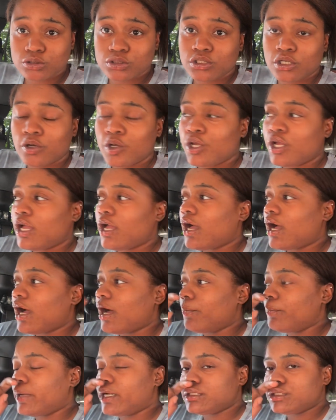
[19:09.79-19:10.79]
So
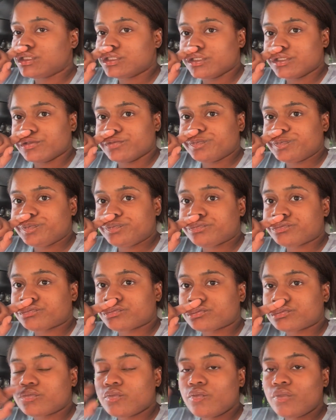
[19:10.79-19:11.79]
I'm about to
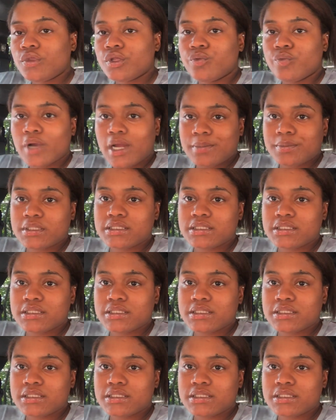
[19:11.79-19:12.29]
wrap